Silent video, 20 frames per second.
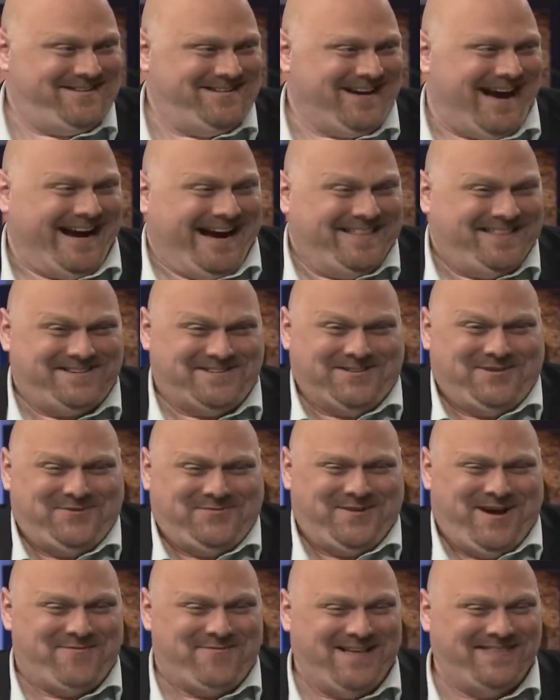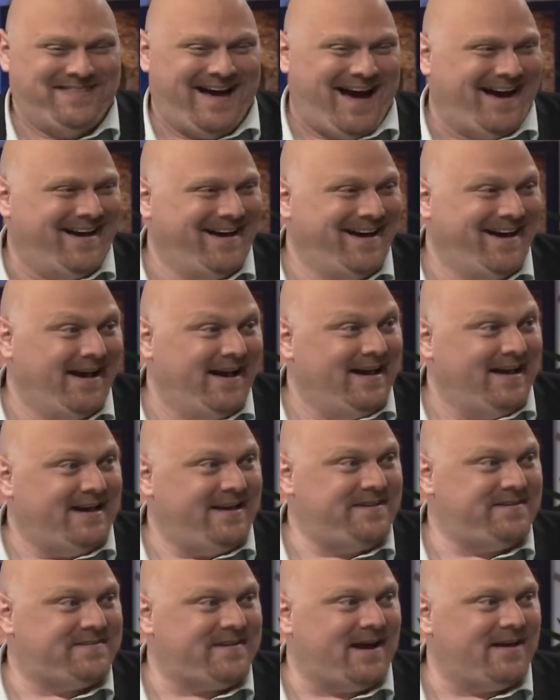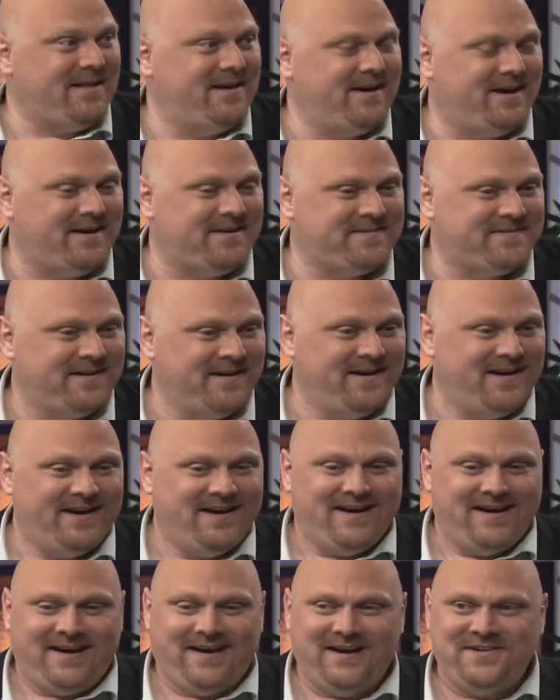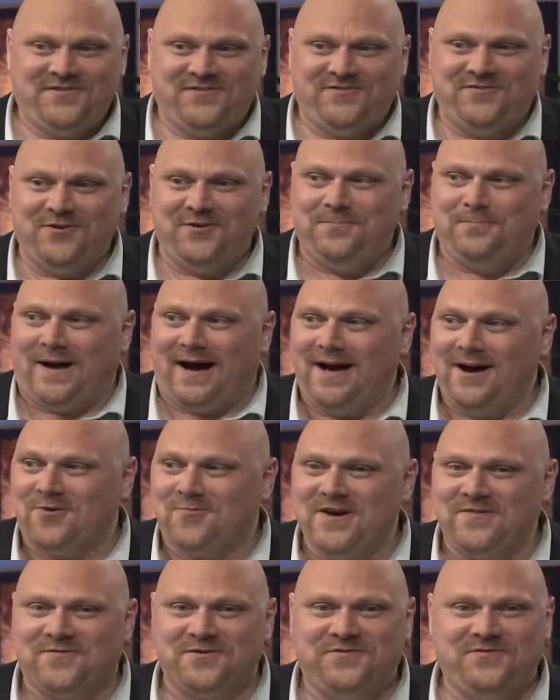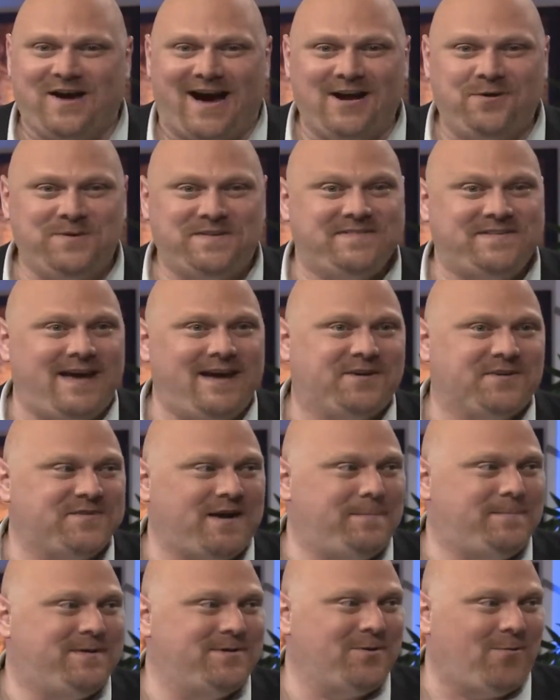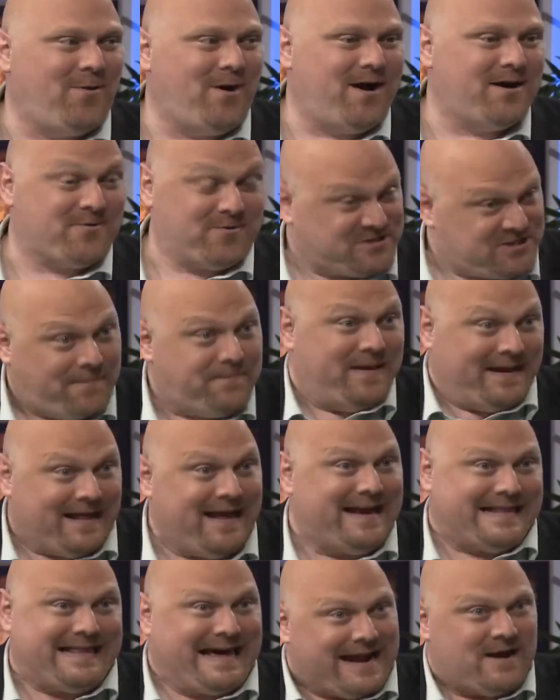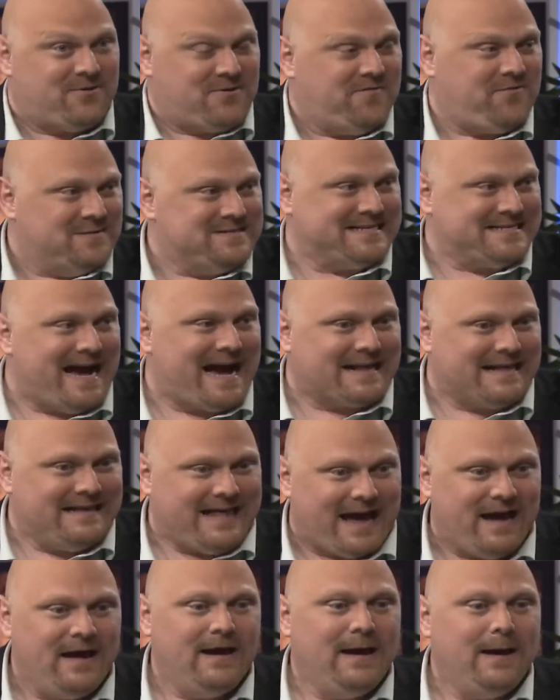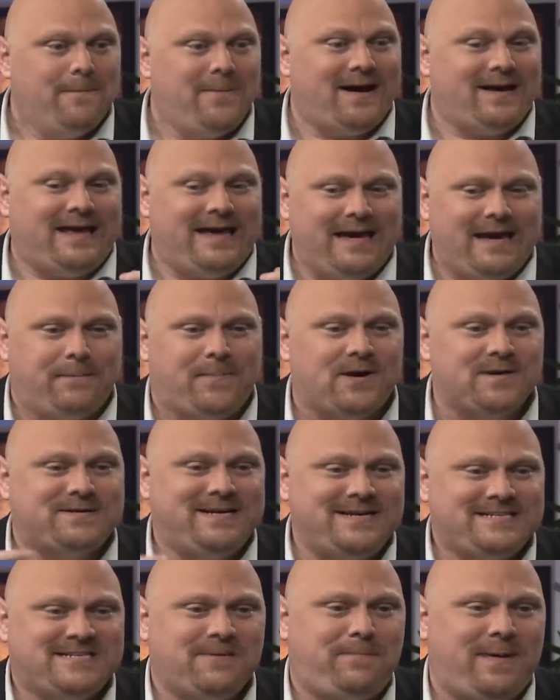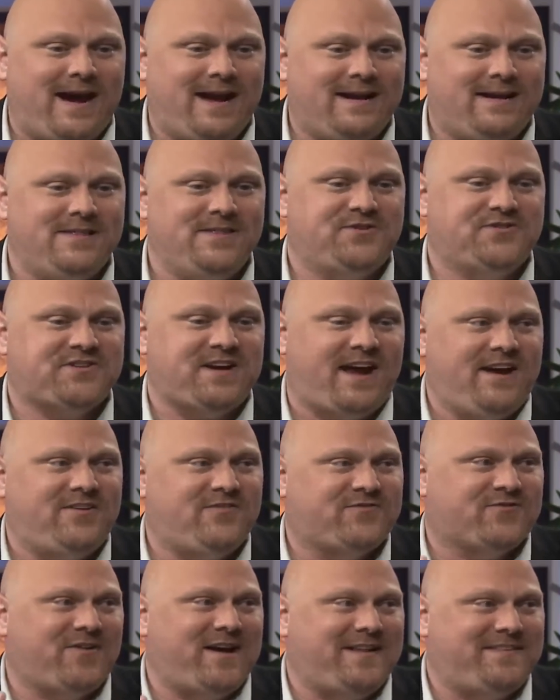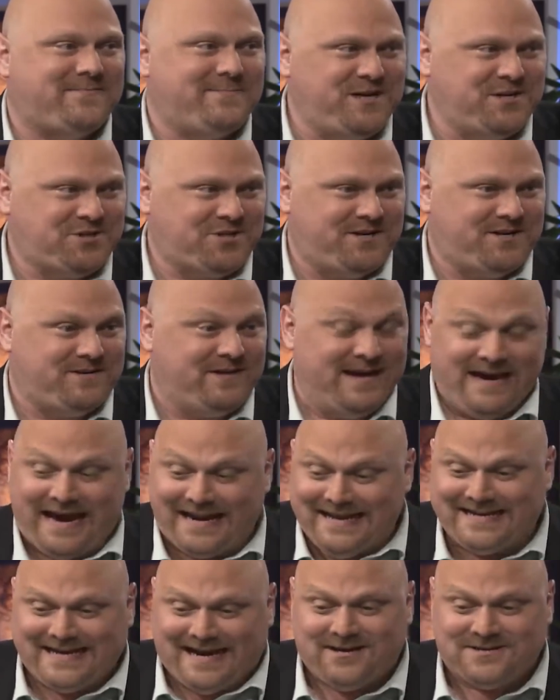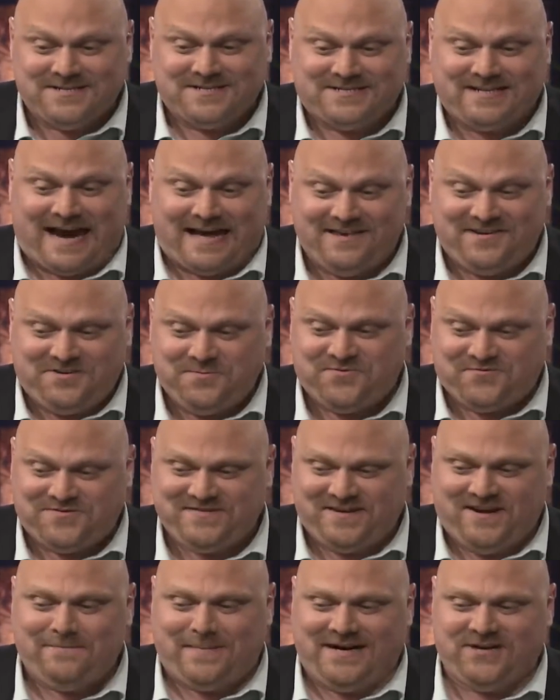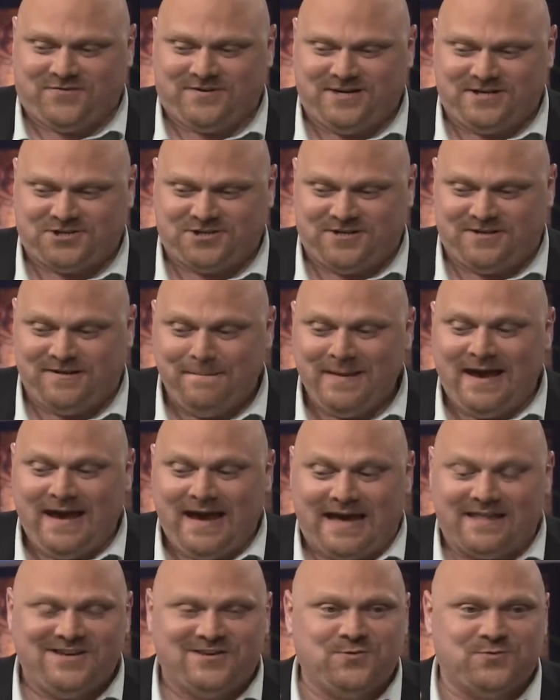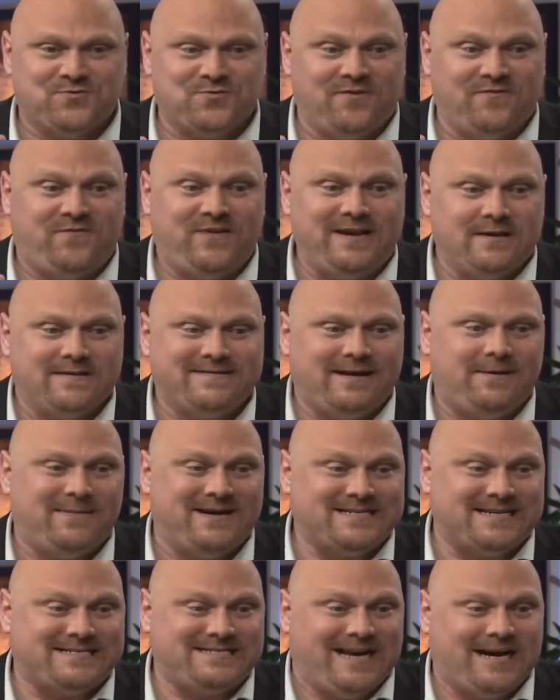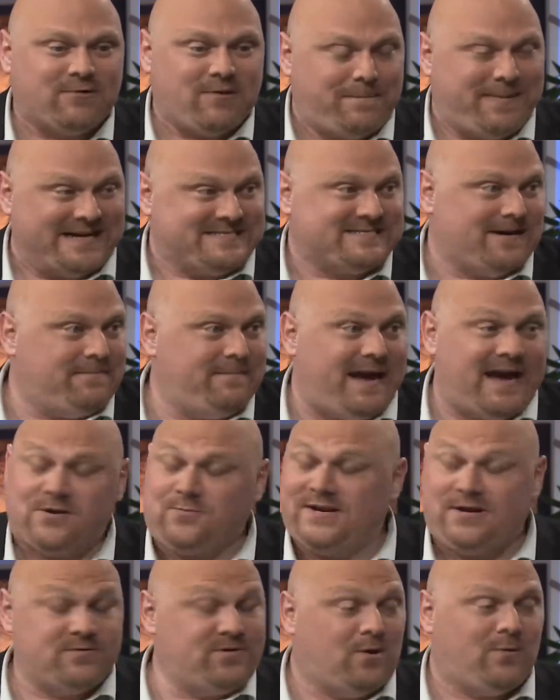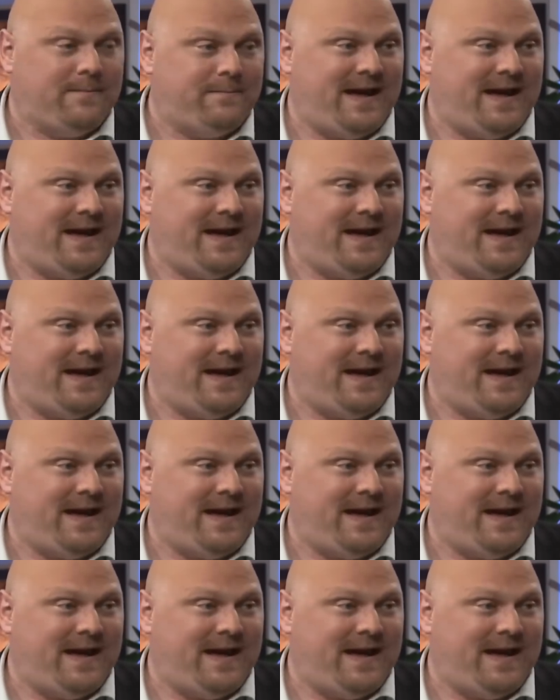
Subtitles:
I got the chills when I read that. He's telling us he stood by a riverside with his ankles up to the water or something like that. I don't know if it was exactly that, but he participated in the chain of transmission. And he tells us that this was received by tradition. And this was revealed to him as a secret by some man. We don't know what